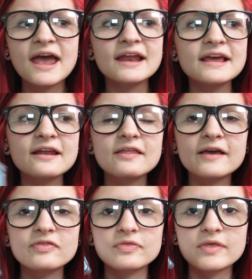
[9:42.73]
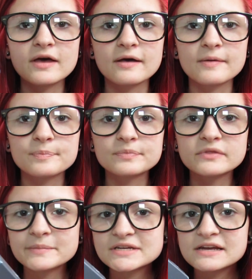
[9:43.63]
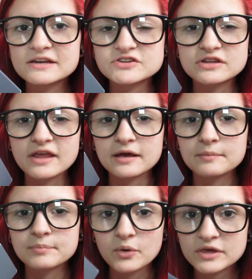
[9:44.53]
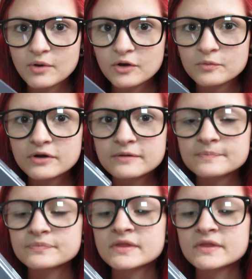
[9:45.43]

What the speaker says: and he had like the limited edition like Pokemon one